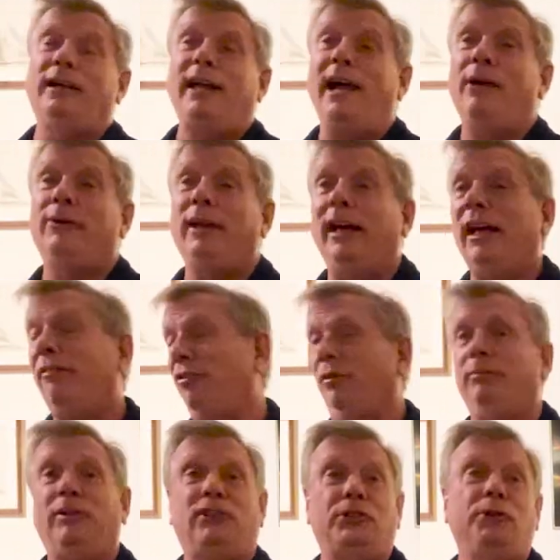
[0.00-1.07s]
an hour and a half,
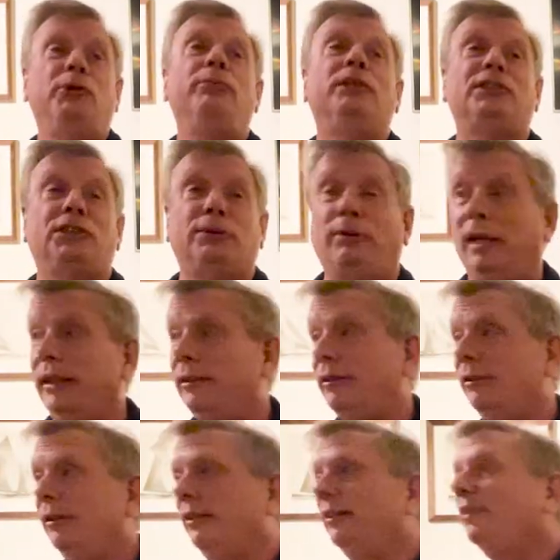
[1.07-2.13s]
you miss, you miss the
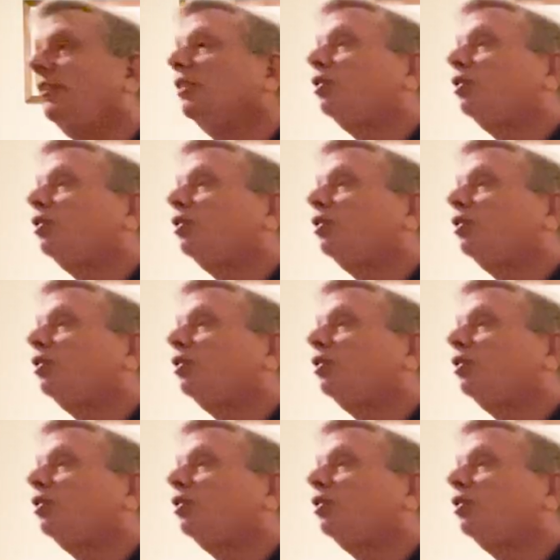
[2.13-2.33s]
race. It's